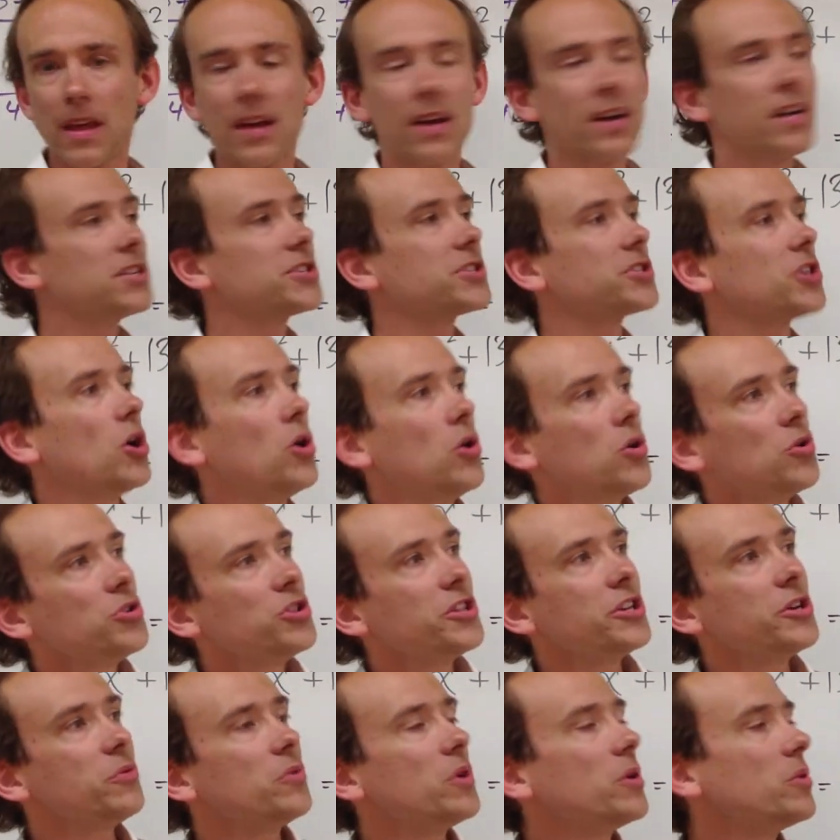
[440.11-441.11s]
It's
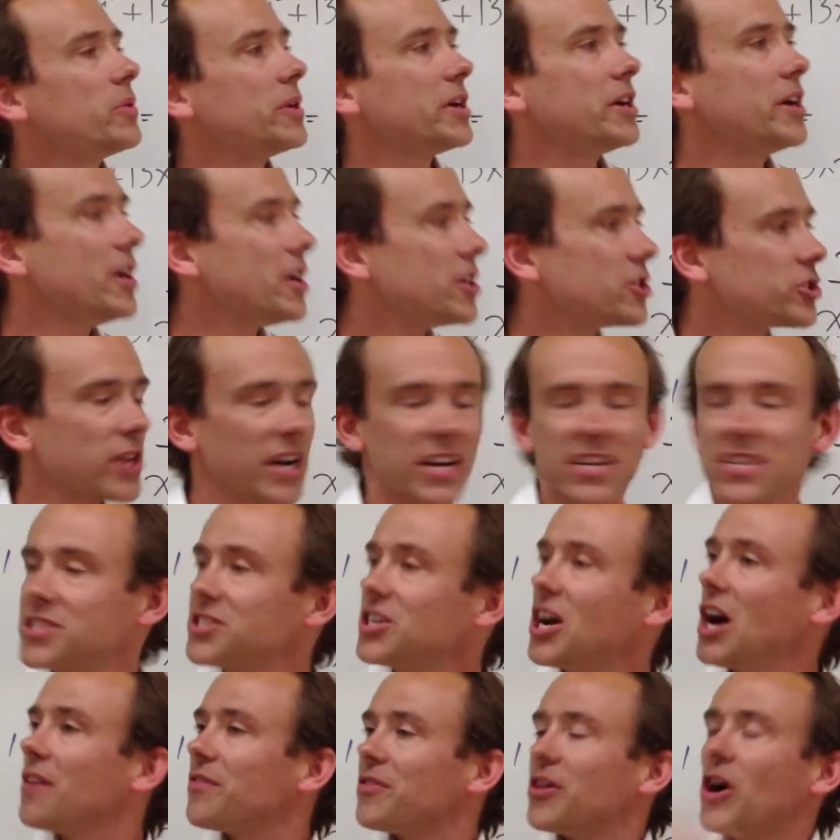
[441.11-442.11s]
only when we try to
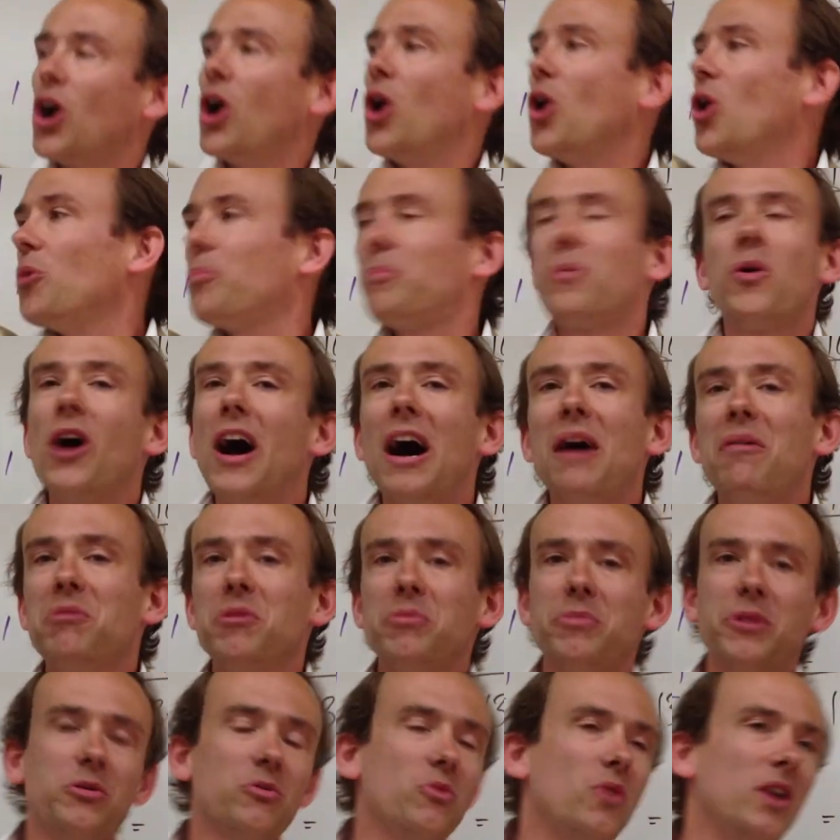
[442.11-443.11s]
solve the whole
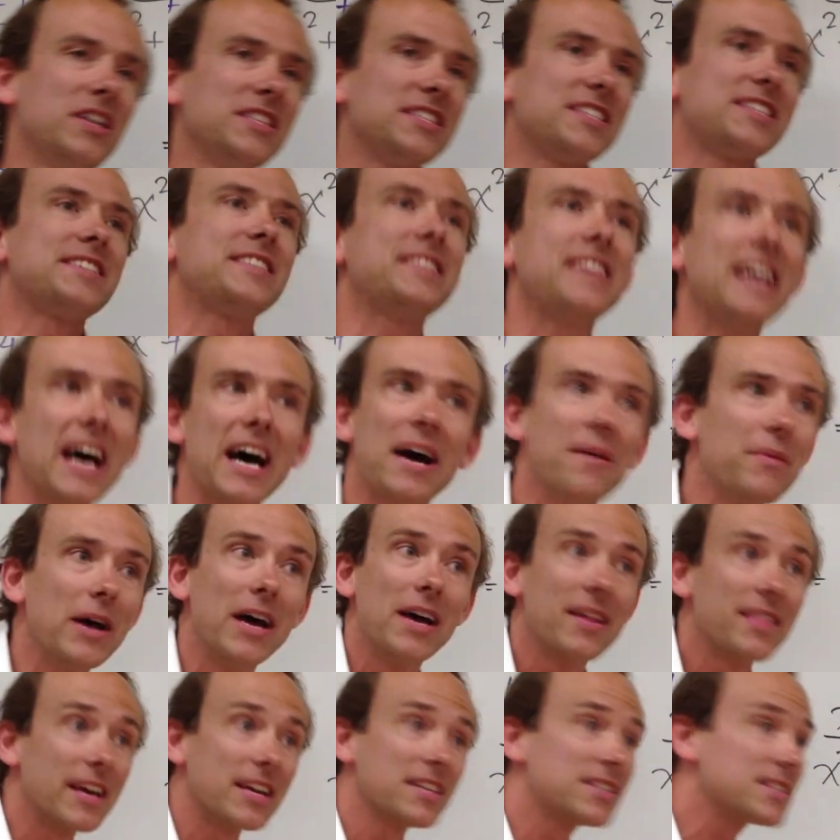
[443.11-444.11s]
problem in one step
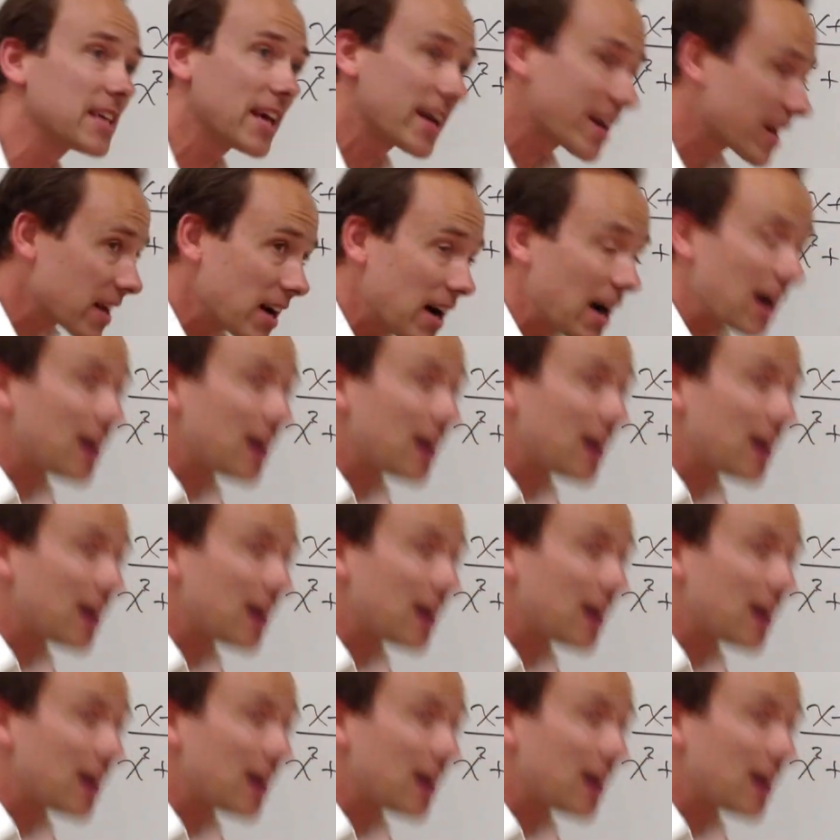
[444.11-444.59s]
that it's like,